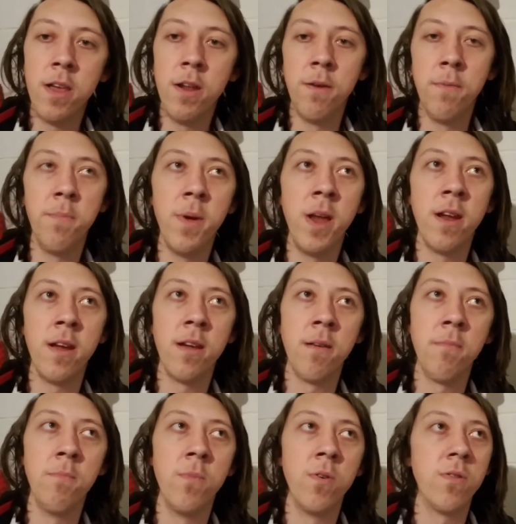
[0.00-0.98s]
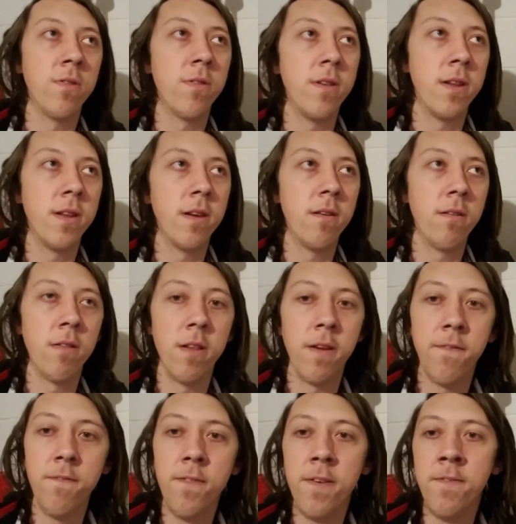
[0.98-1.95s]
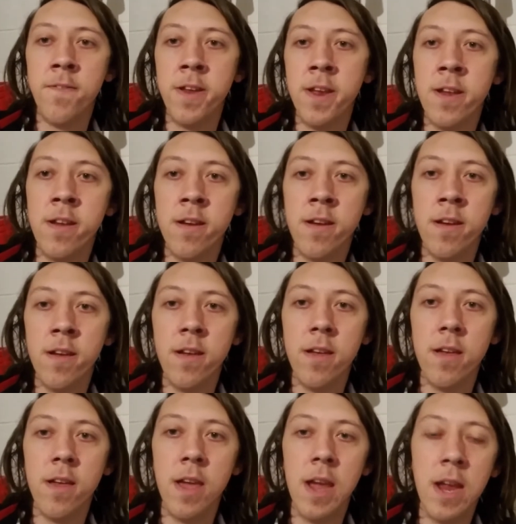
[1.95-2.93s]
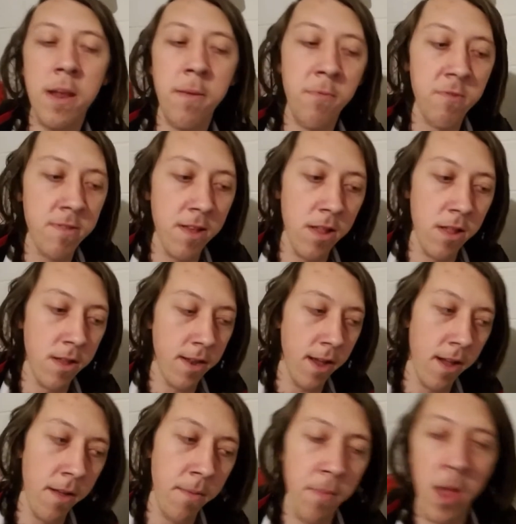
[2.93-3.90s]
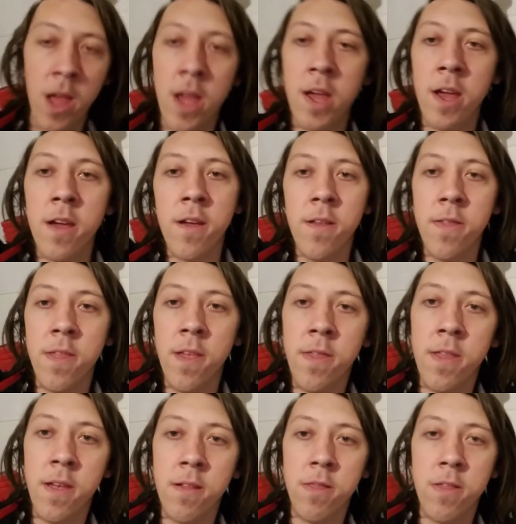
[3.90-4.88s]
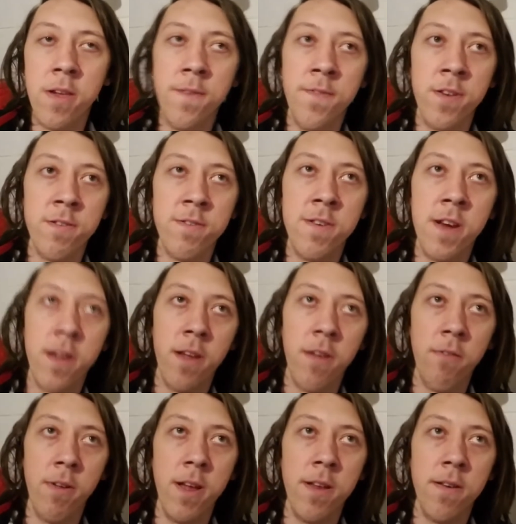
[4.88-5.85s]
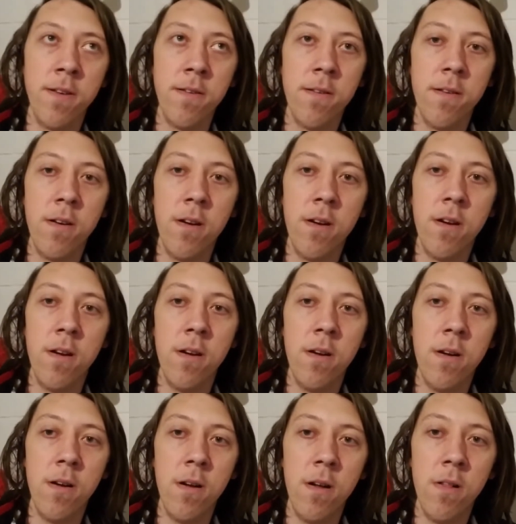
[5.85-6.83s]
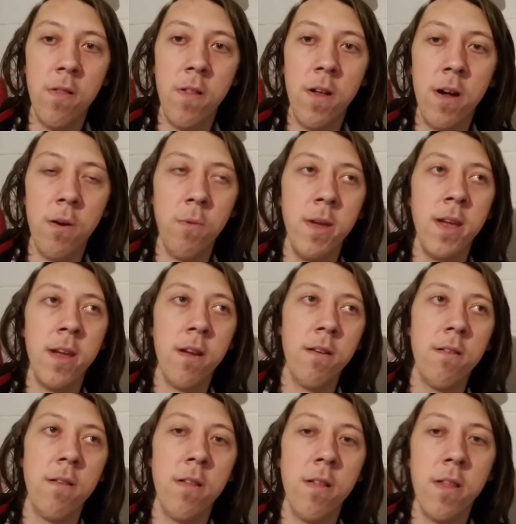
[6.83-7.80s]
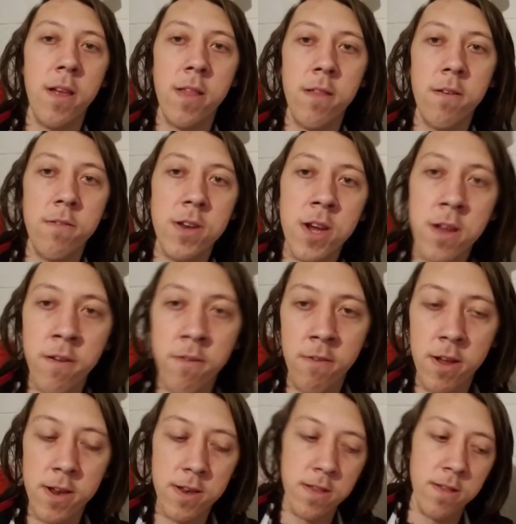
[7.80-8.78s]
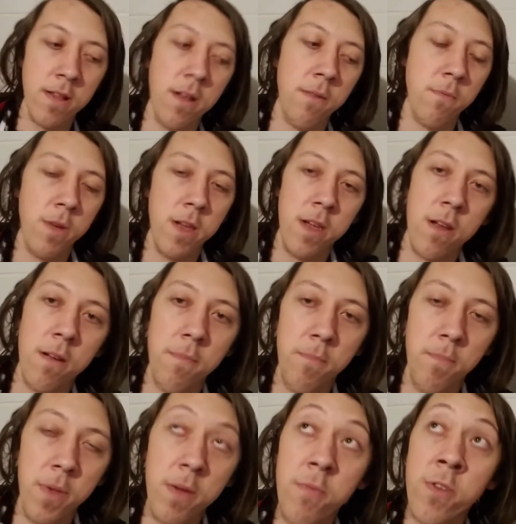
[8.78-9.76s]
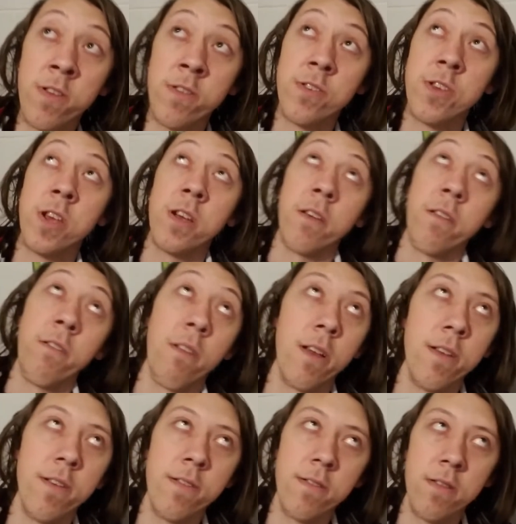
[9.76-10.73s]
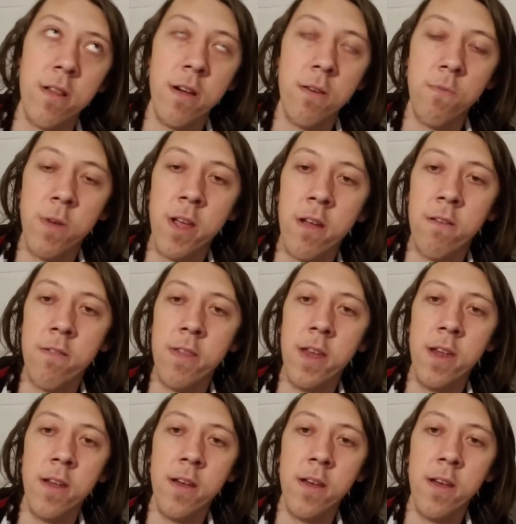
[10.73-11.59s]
betting most of or like 50 to 80% of the time, then they leave their checking range a lot weaker. Like their checking range is a lot weaker. Big blind's checking range is a lot weaker than